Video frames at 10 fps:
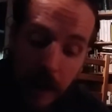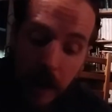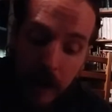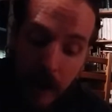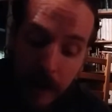
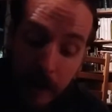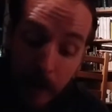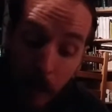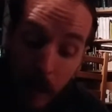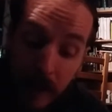nothing
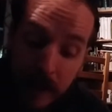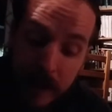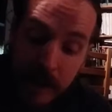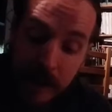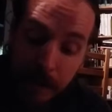more than a
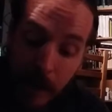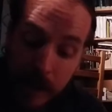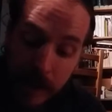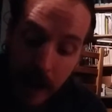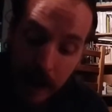sense of
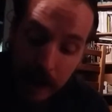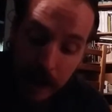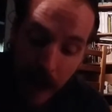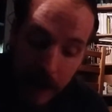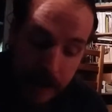personality
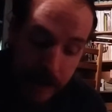as the